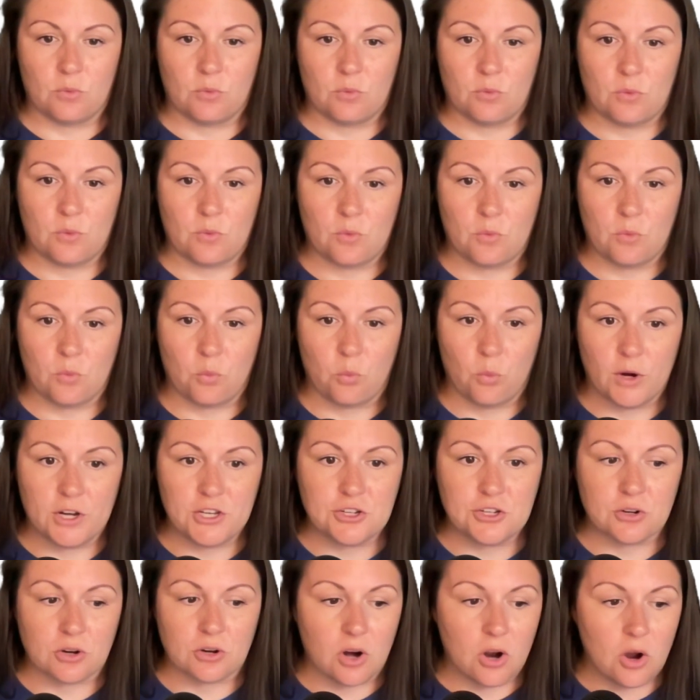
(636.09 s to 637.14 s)
when
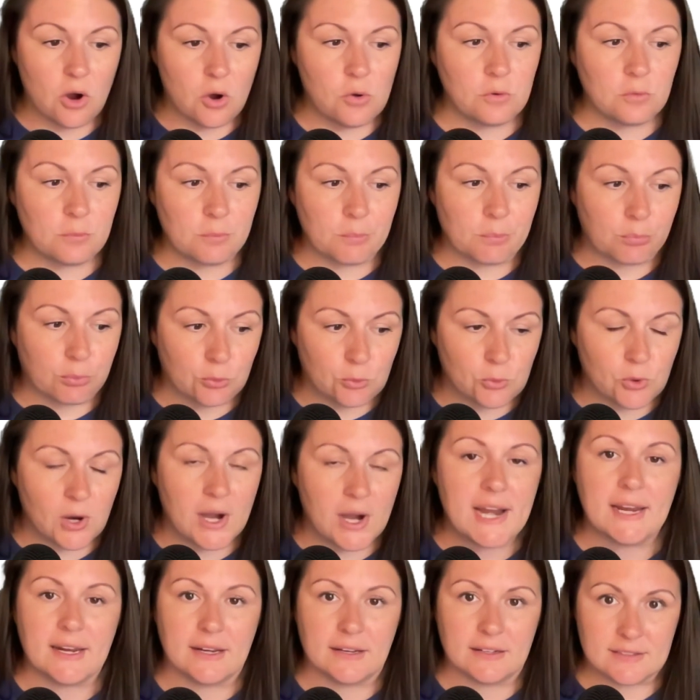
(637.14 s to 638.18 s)
your own
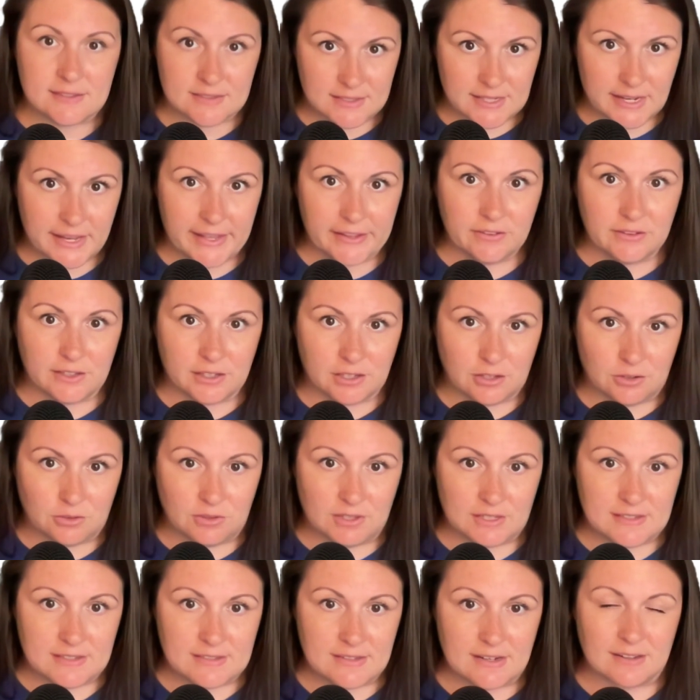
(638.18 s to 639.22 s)
brain is telling you
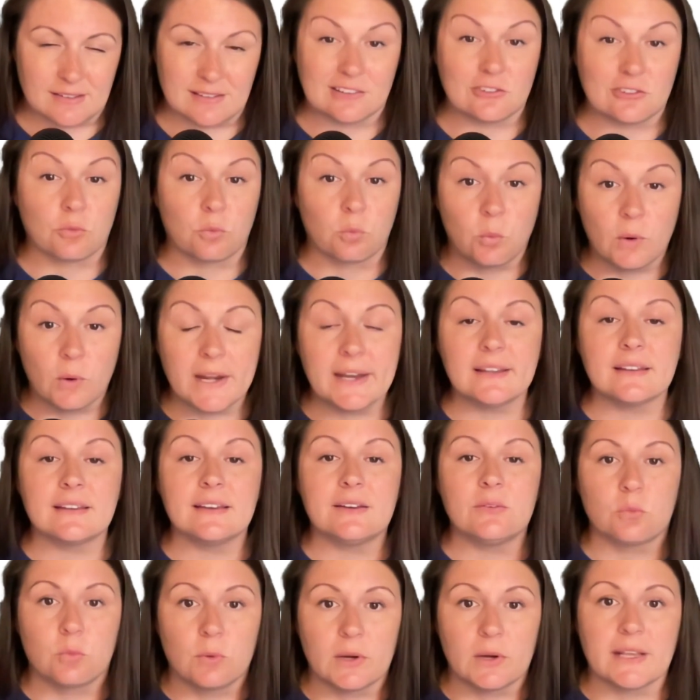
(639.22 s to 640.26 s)
these things, it's really,
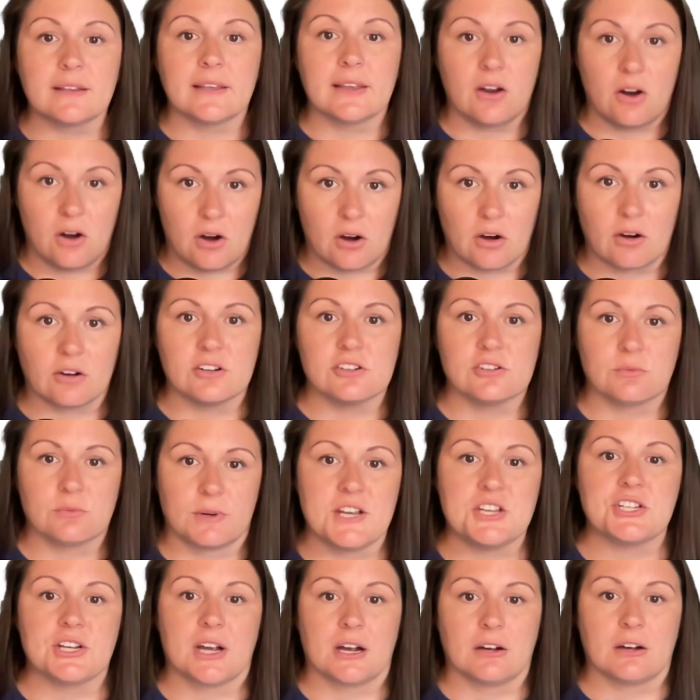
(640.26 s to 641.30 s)
really hard to
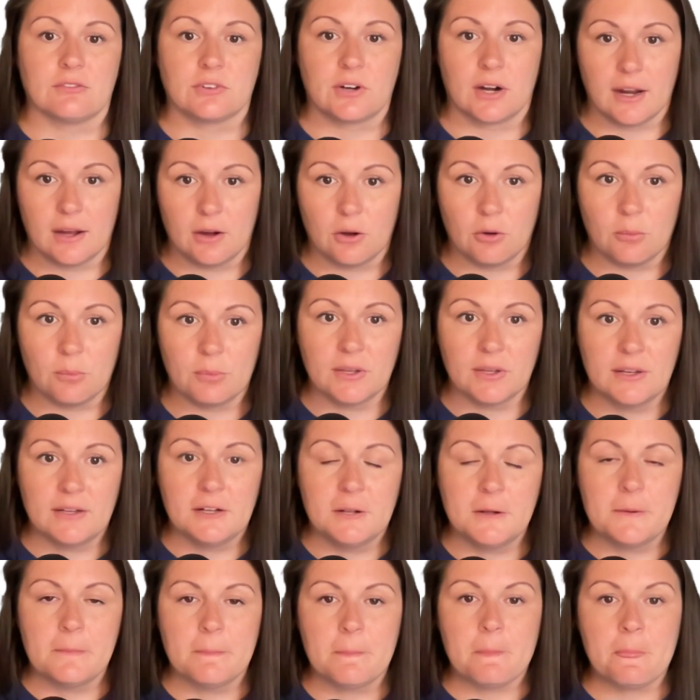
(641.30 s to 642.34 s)
reach out for help.
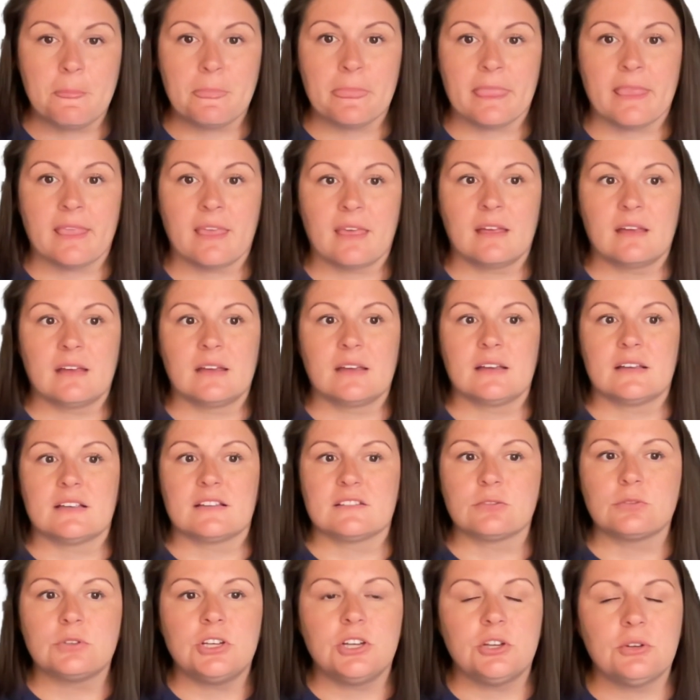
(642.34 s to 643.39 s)
So
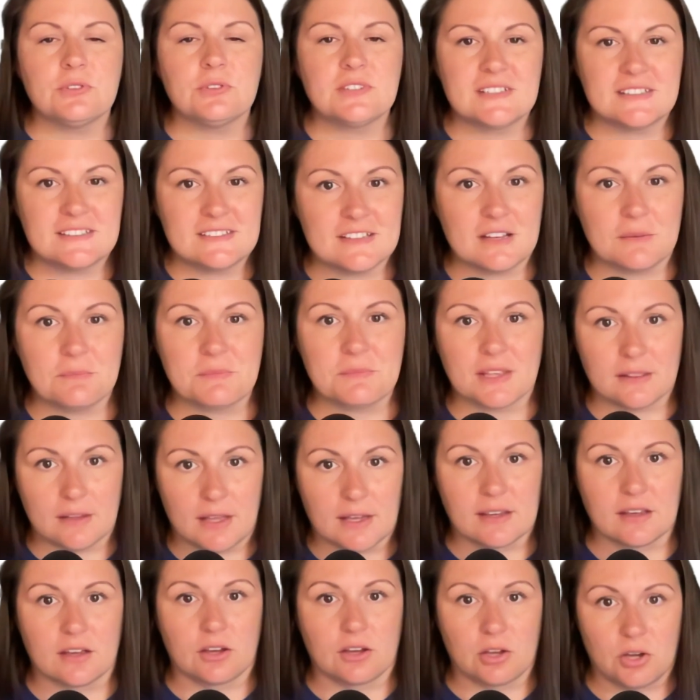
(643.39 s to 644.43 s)
using something like
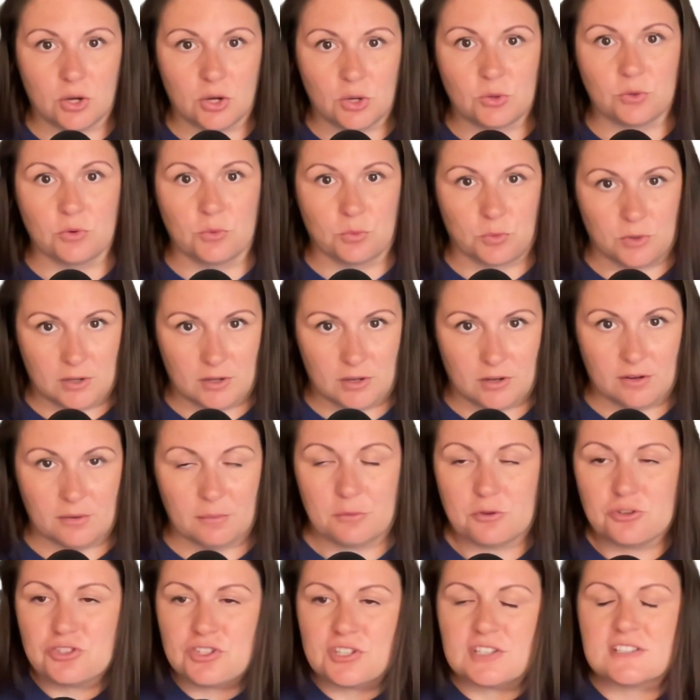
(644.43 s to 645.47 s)
a code word
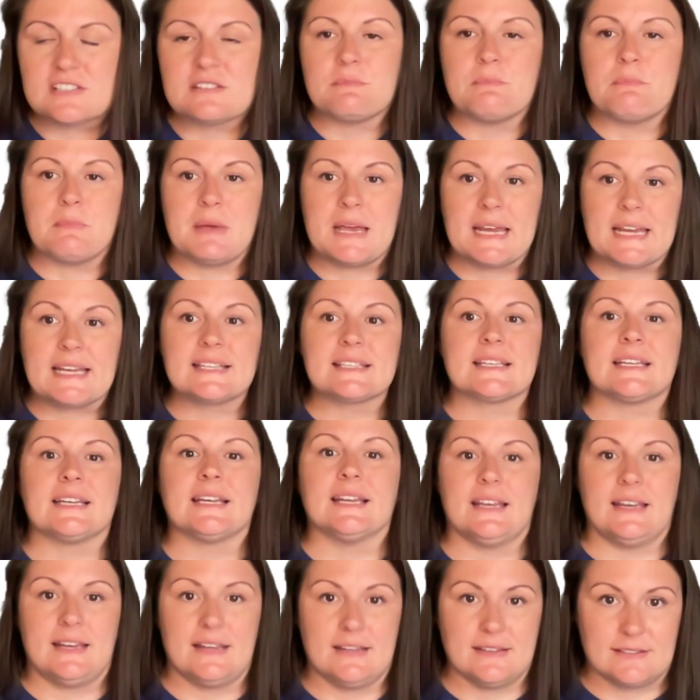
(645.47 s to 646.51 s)
just makes it
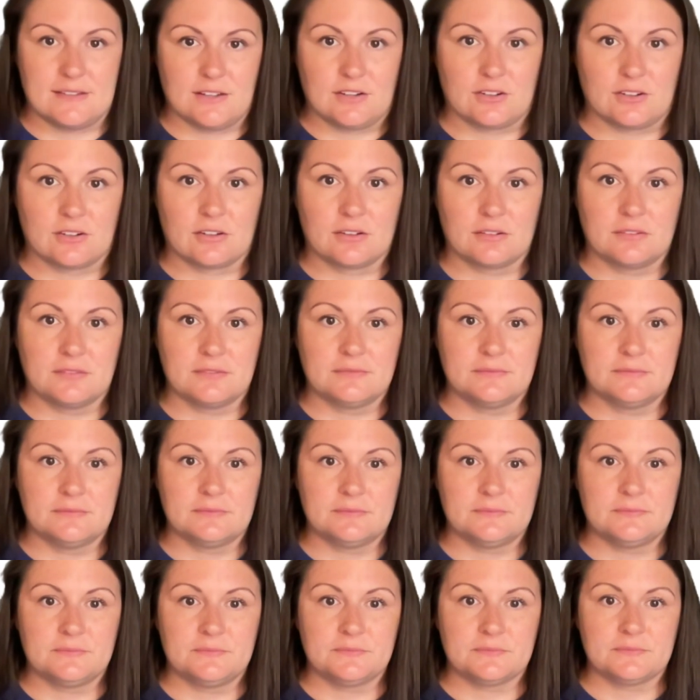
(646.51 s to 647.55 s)
easier.
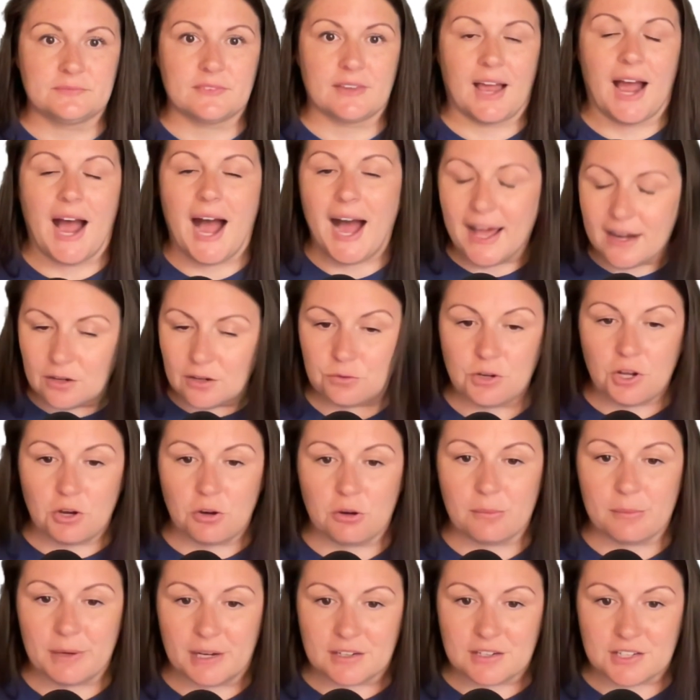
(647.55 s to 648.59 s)
I don't know
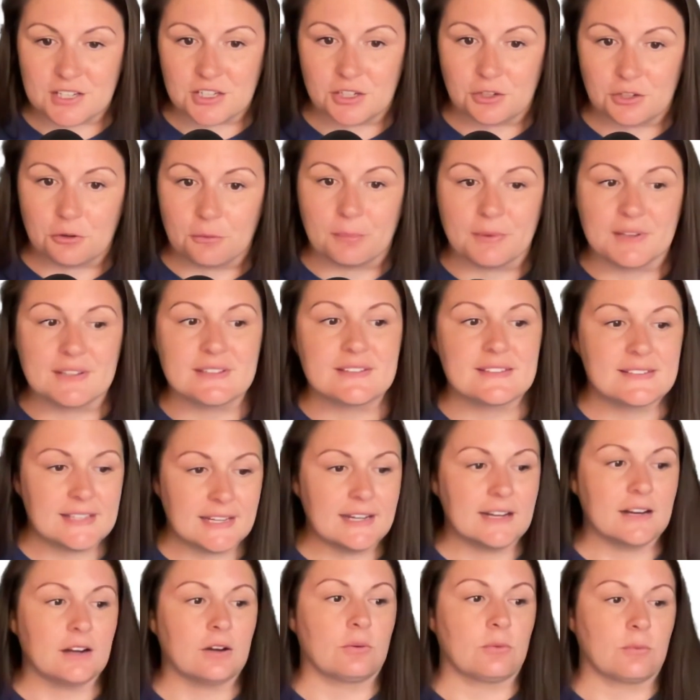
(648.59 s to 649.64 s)
about you, but
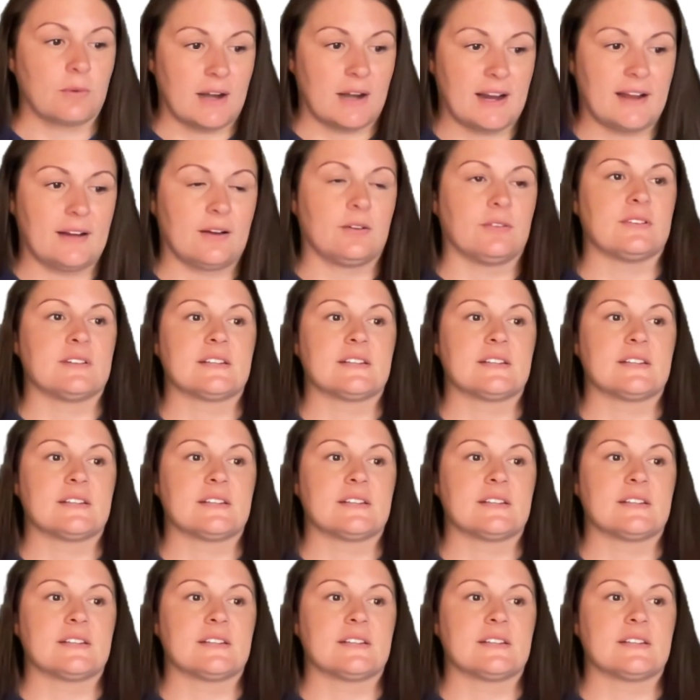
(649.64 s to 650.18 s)
sitting around